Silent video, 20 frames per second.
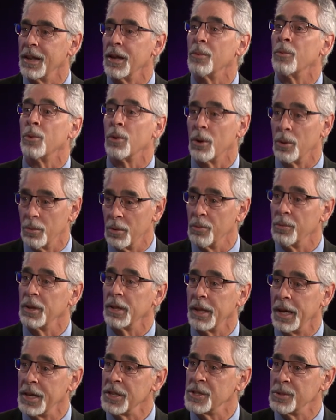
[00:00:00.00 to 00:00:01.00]
they were when we
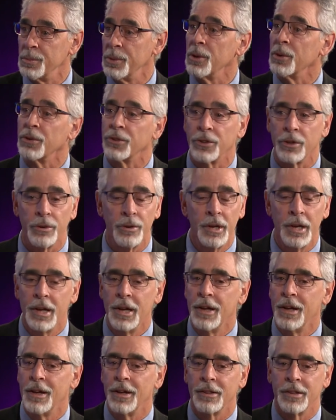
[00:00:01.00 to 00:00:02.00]
last spoke. So
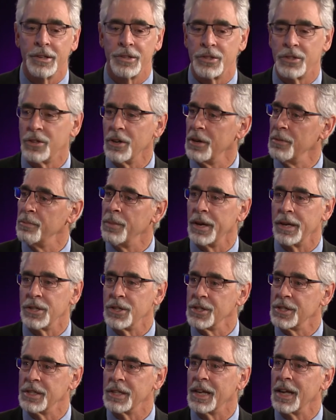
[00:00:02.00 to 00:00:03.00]
let's start by
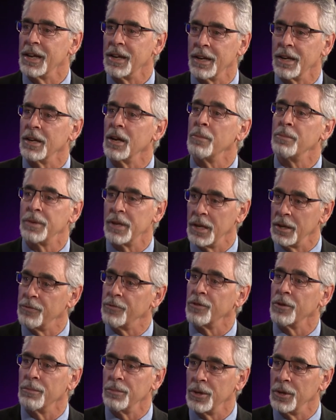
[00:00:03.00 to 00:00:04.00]
just getting an update
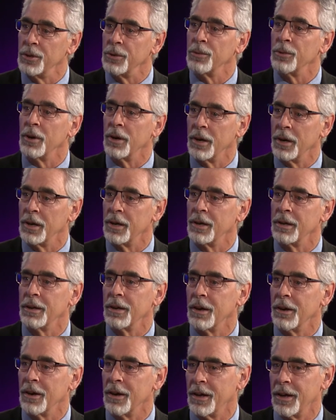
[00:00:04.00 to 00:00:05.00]
from you on,
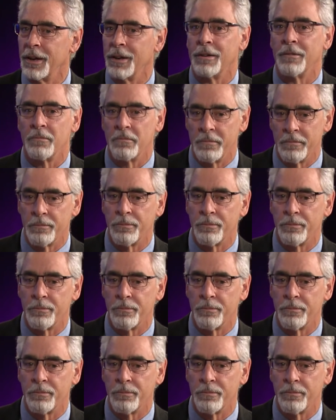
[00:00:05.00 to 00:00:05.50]
on